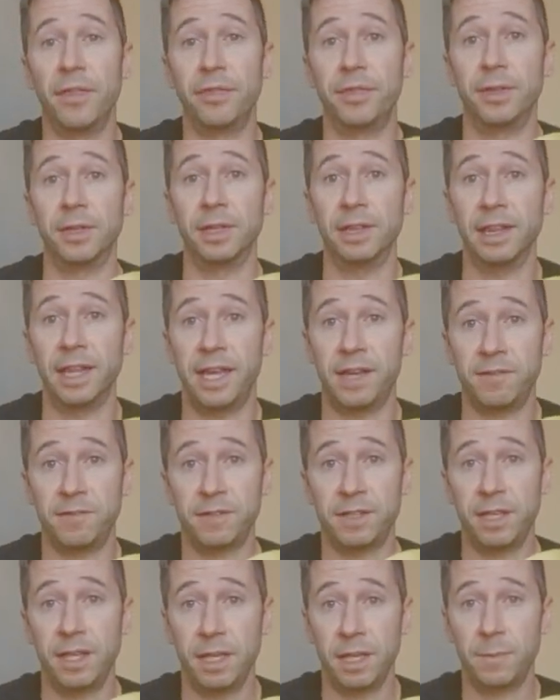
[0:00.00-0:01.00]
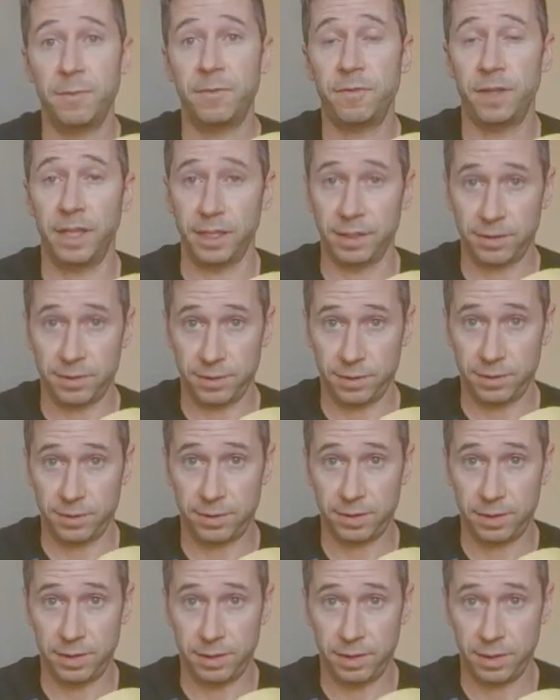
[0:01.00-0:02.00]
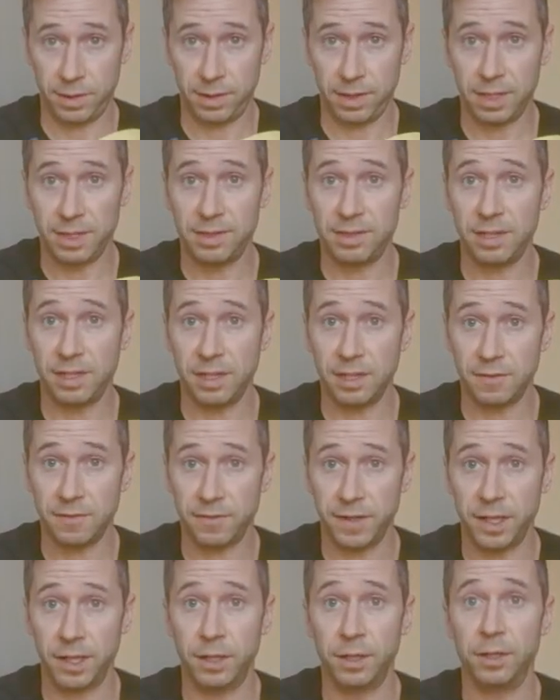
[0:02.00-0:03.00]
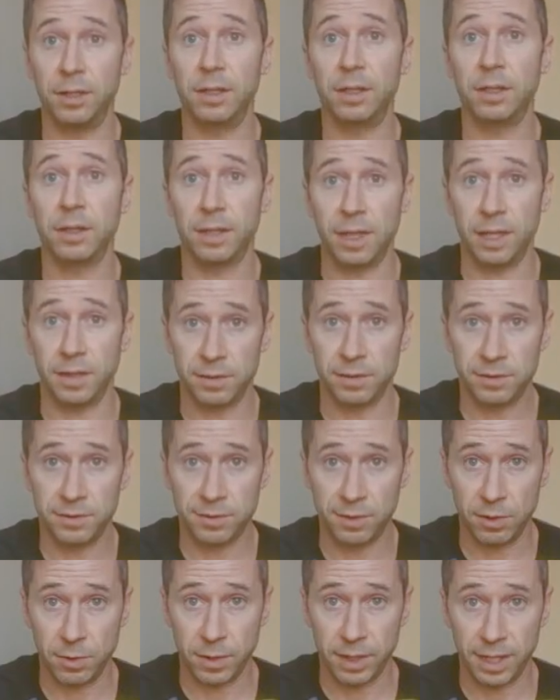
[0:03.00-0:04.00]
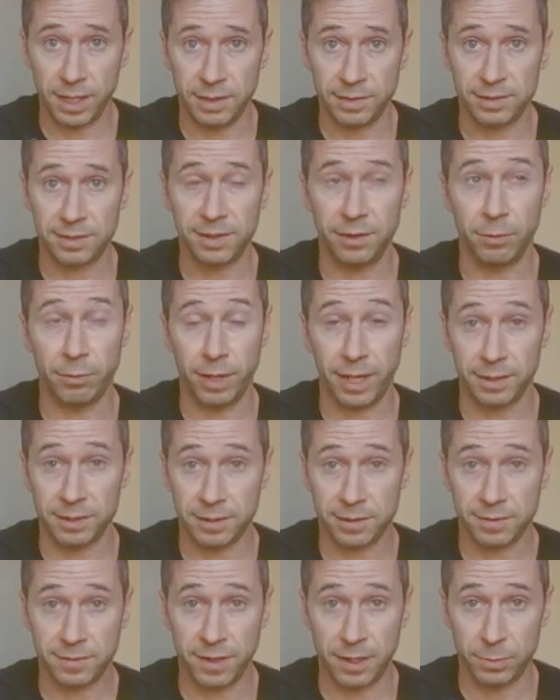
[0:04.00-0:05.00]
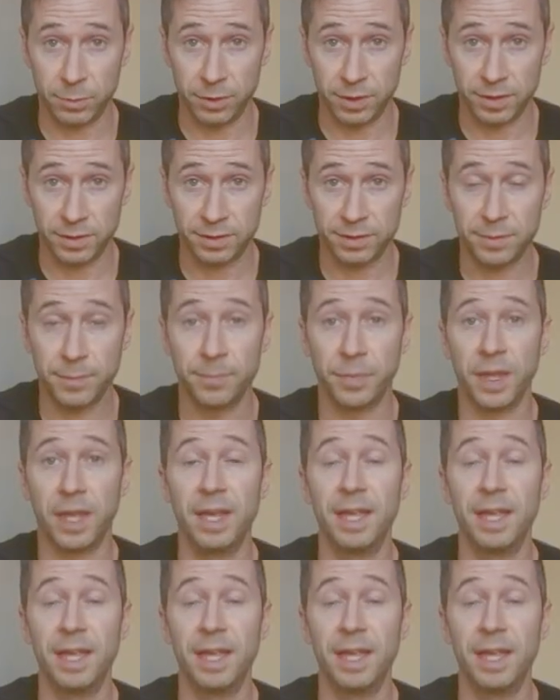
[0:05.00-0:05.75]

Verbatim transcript: The left hip flexors, the TFL and the psoas and the rectus femoris,